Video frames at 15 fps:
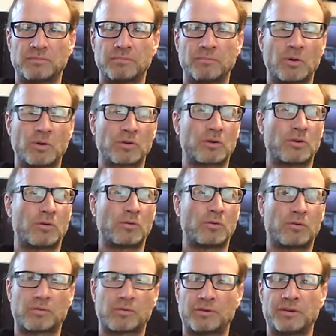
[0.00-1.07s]
some motor
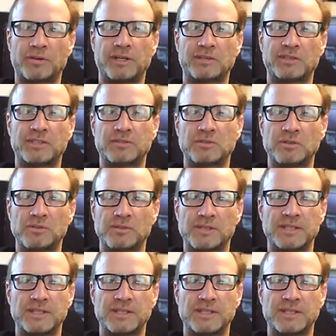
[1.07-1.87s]
coordination issues?